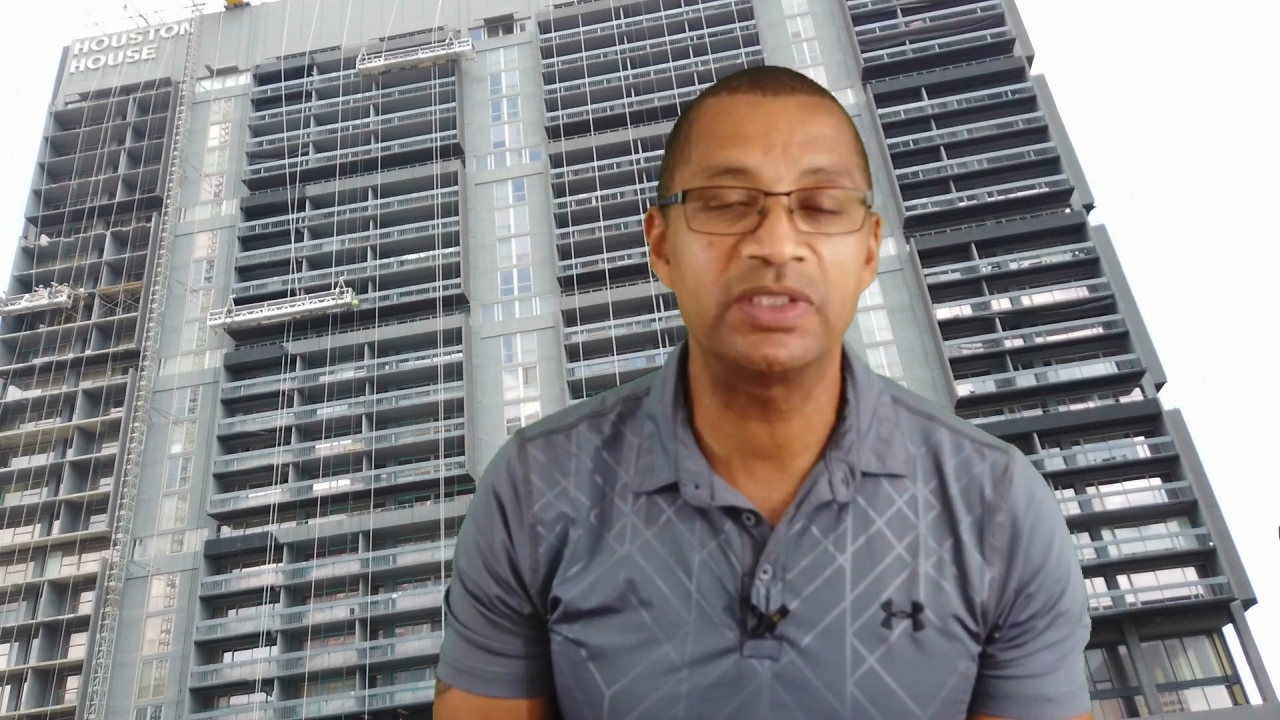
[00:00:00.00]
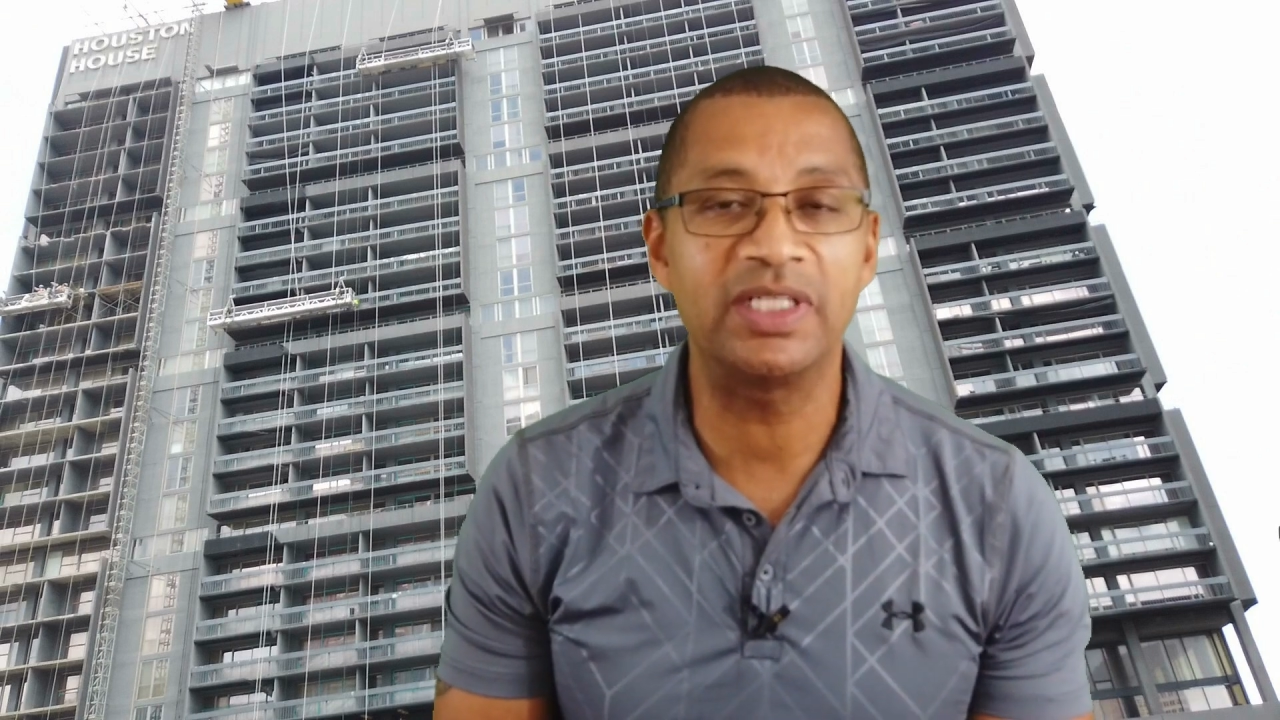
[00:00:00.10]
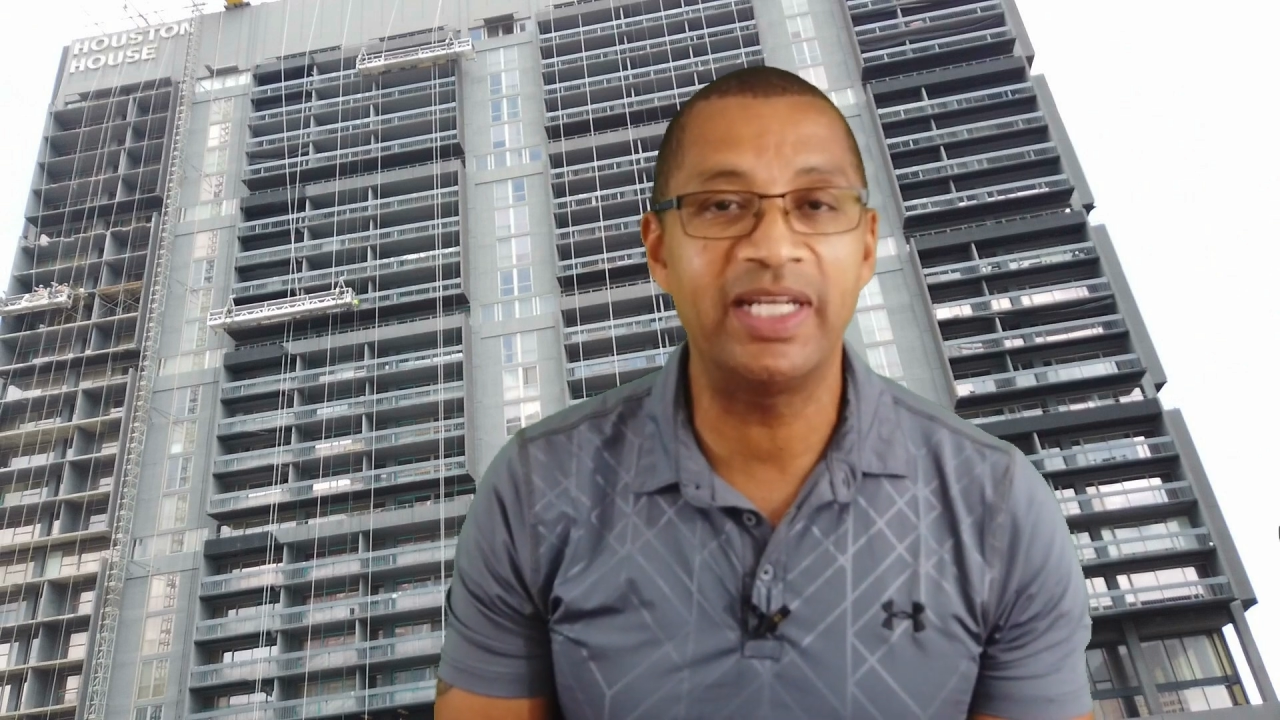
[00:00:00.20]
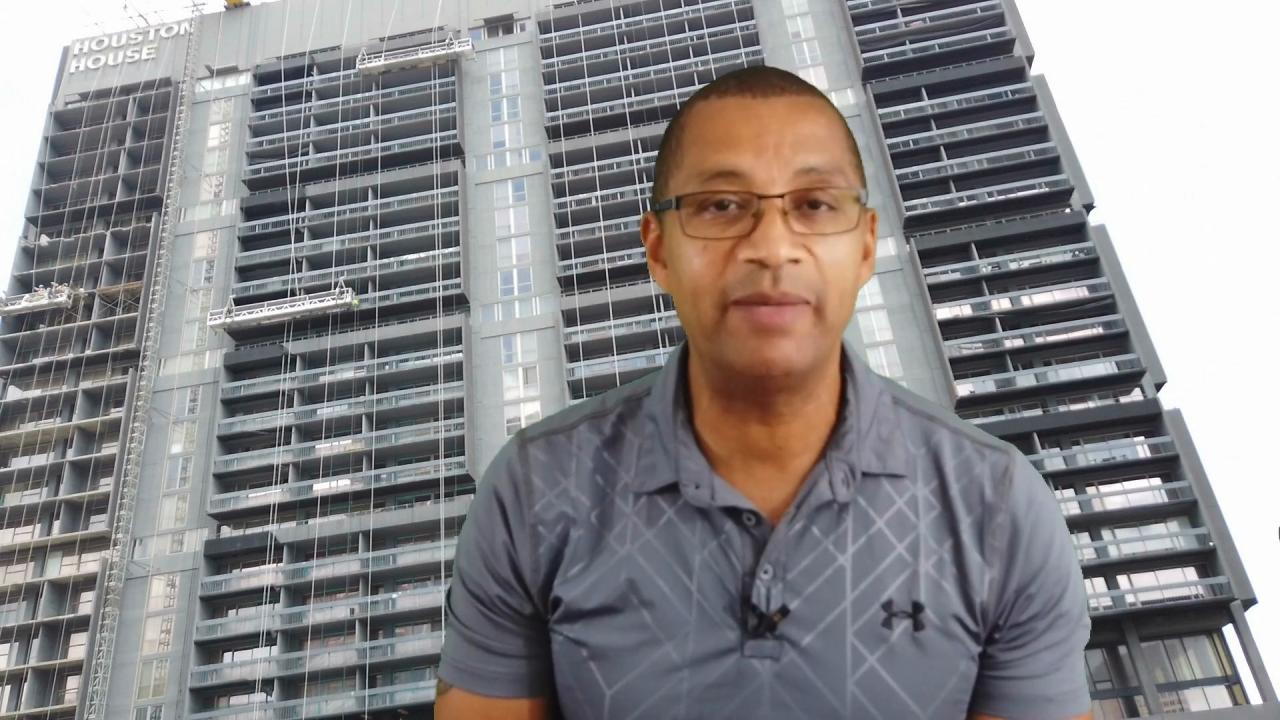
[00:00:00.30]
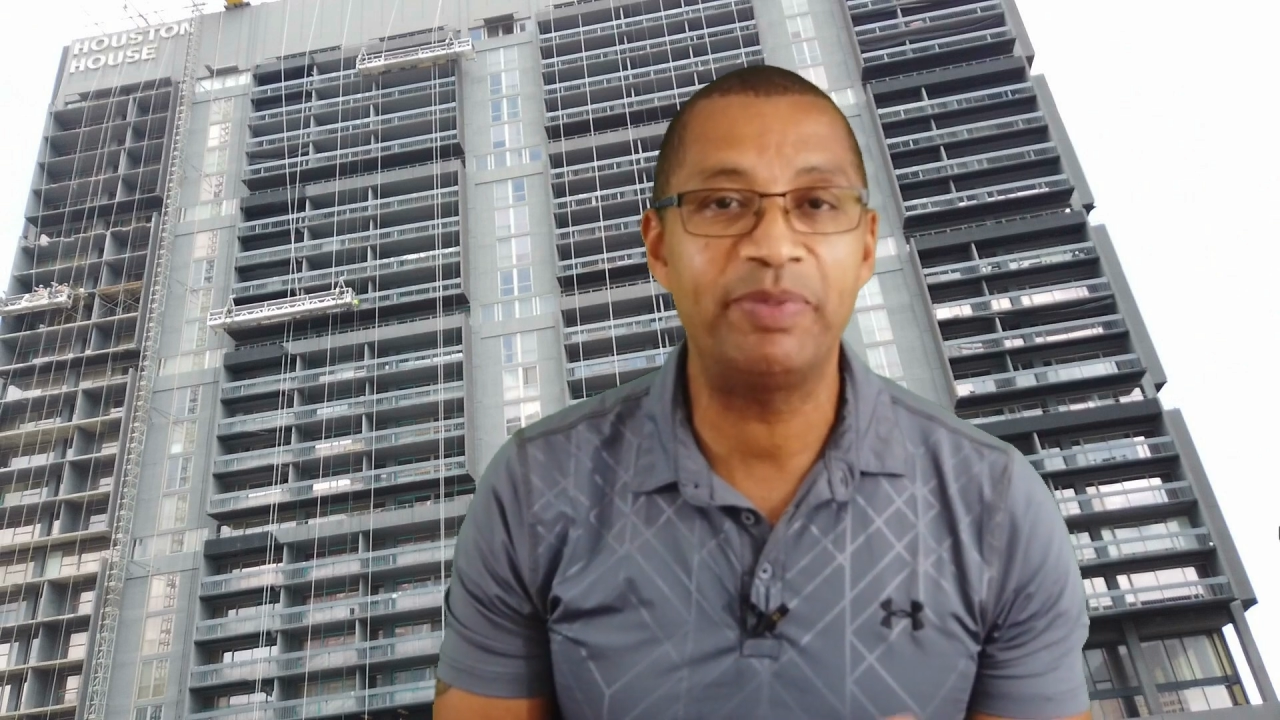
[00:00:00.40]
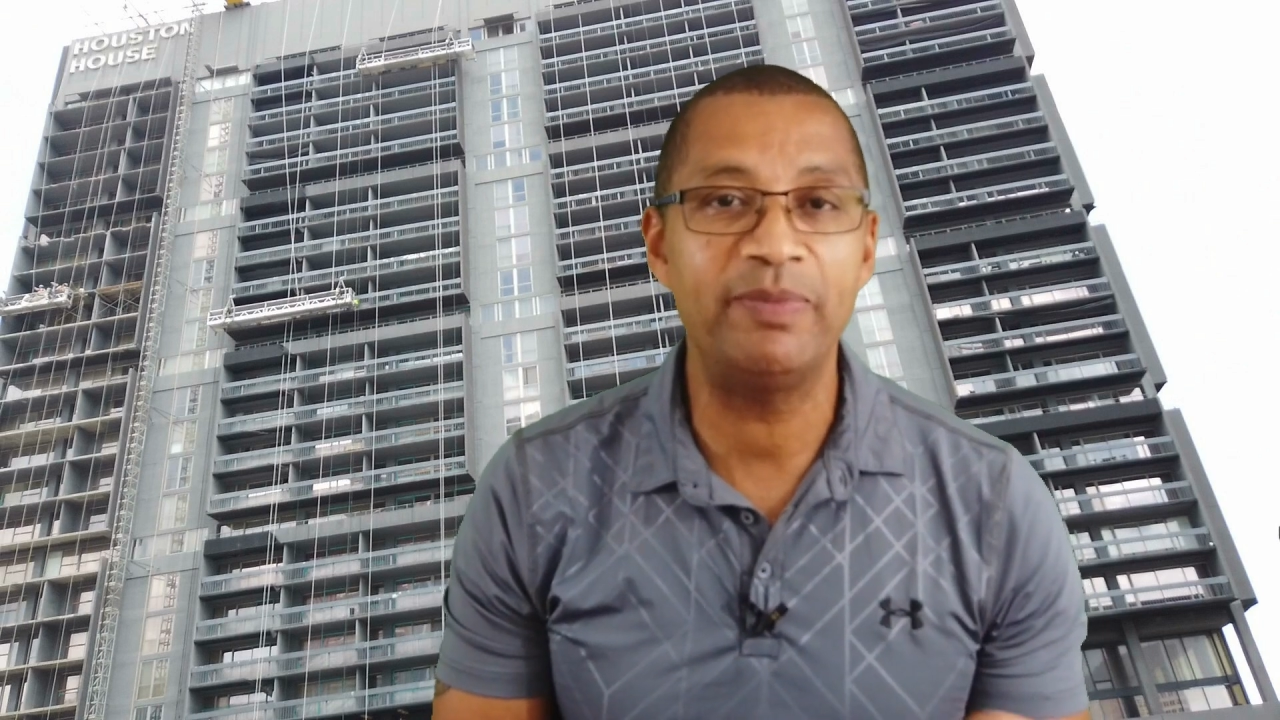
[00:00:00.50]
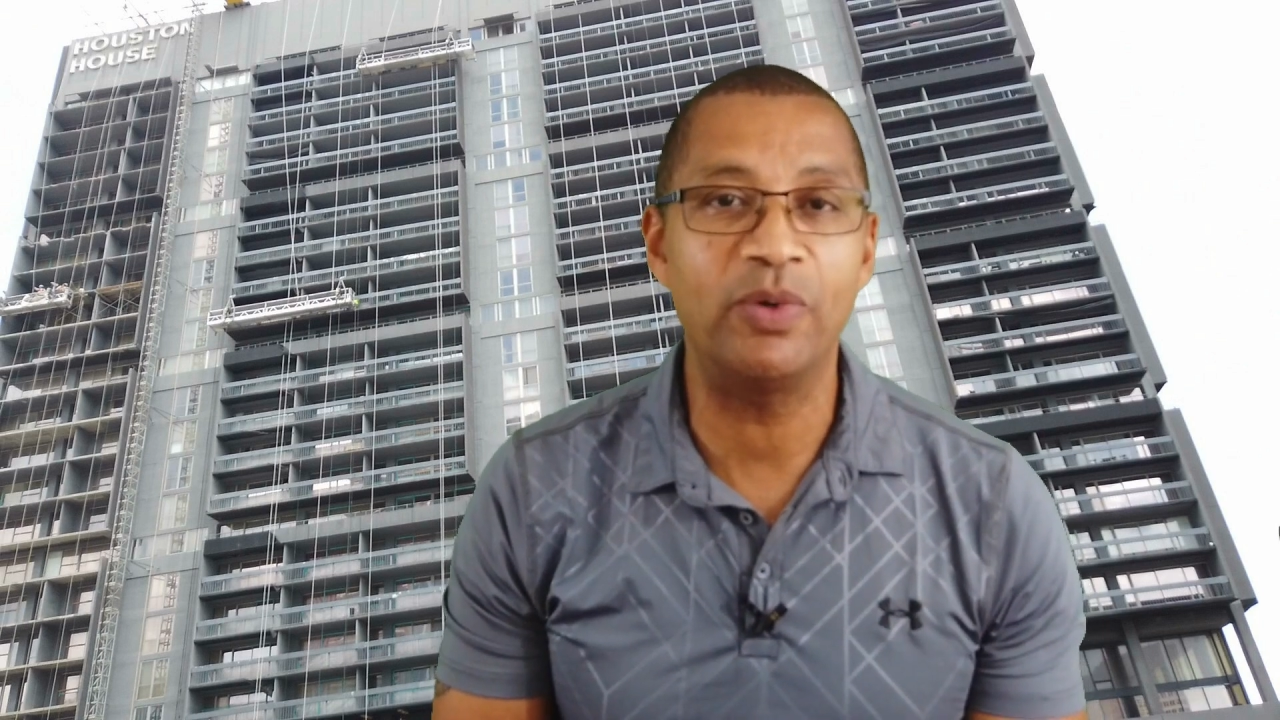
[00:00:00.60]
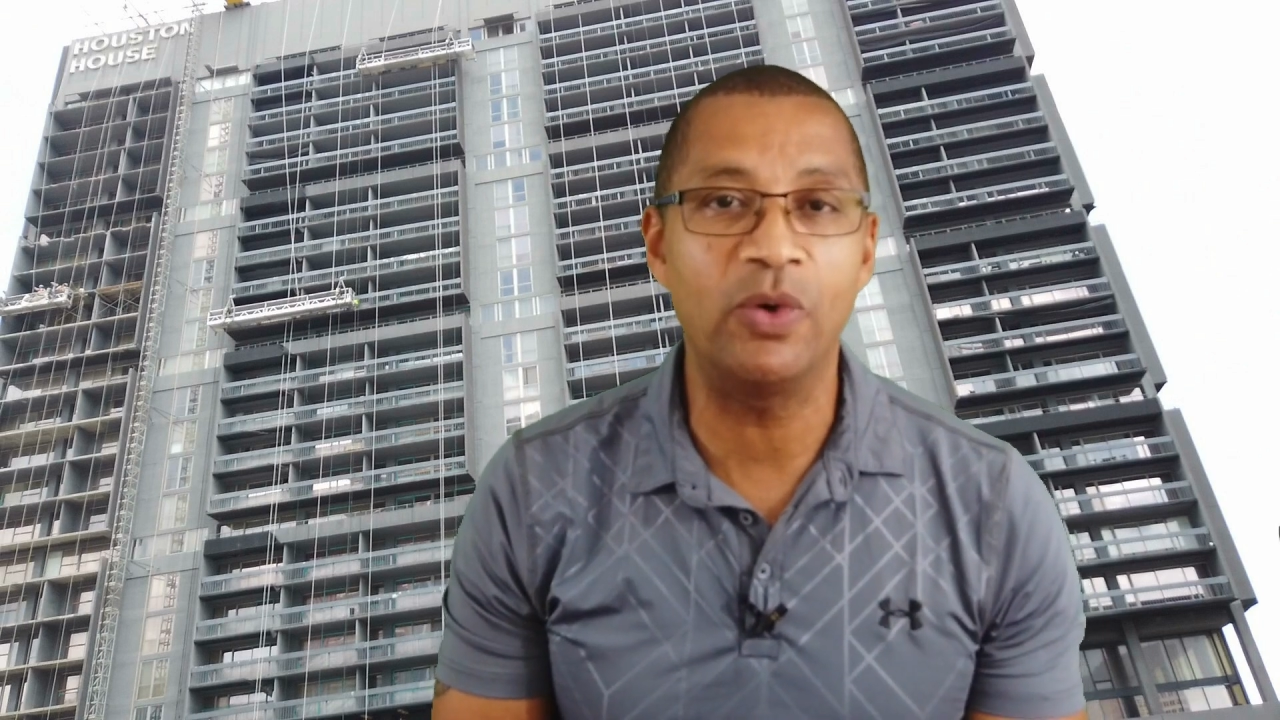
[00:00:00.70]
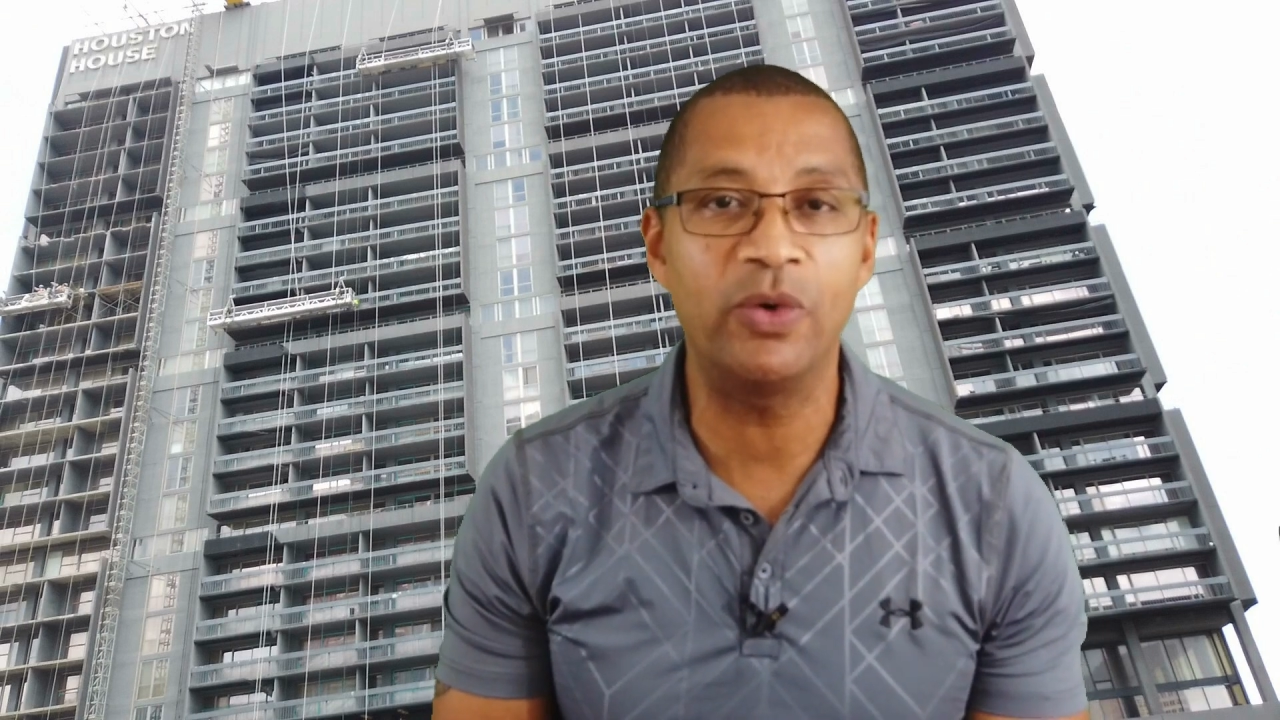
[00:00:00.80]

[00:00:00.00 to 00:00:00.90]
to let people